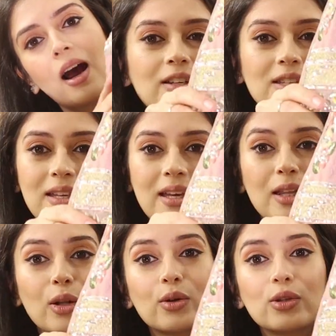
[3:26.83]
I just
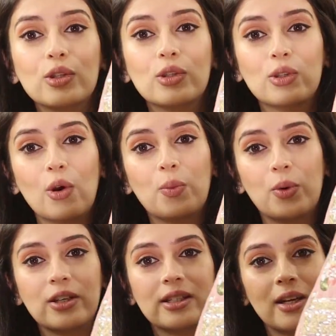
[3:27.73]
think it looks so
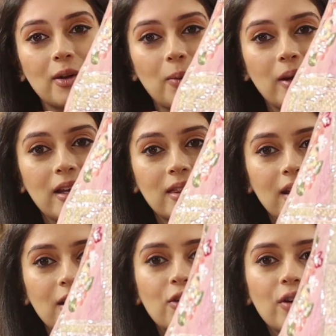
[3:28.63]
pretty
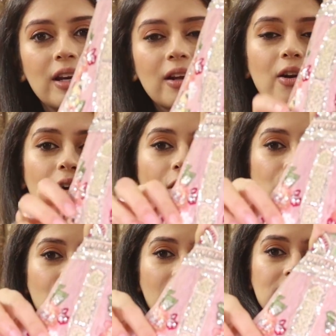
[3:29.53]
with a green
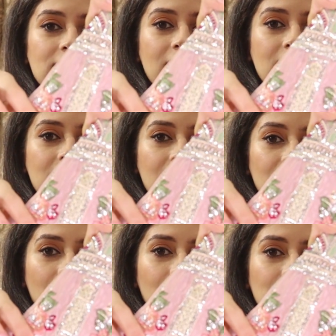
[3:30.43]
contrast and
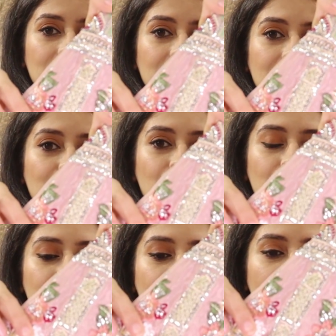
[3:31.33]
all the
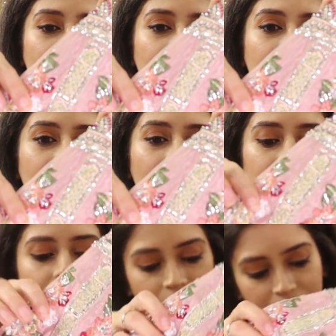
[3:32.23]
embroidery.
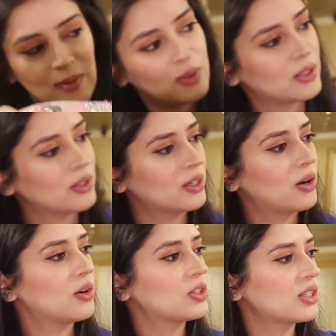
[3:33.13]
I think it's absolutely
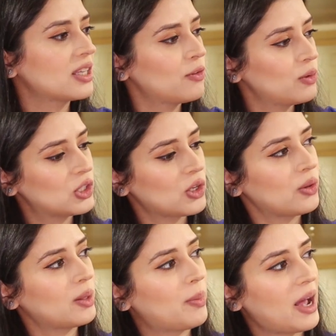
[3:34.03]
gorgeous. And if we
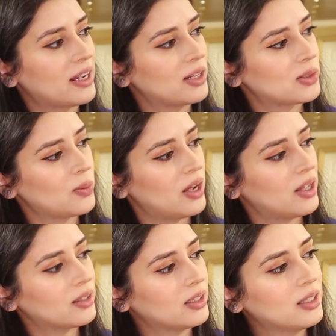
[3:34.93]
show the back as
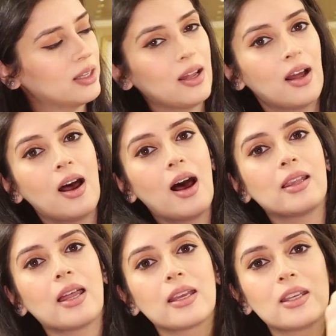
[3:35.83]
well,
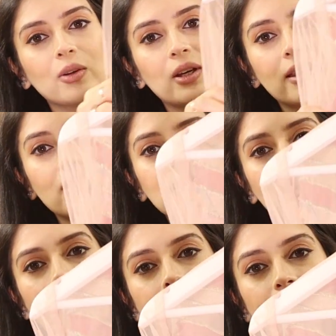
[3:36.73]
and like you'll get this
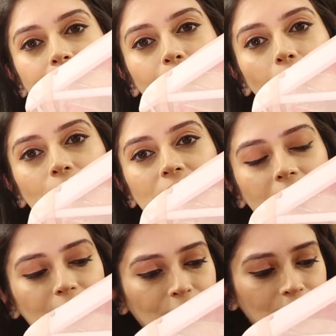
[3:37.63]
nice little
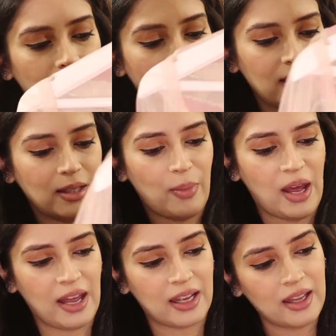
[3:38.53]
motif at the
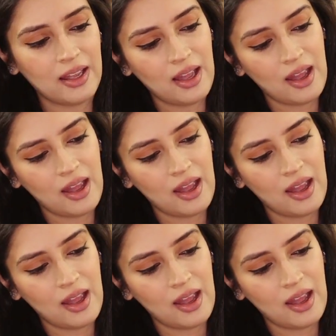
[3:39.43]
back.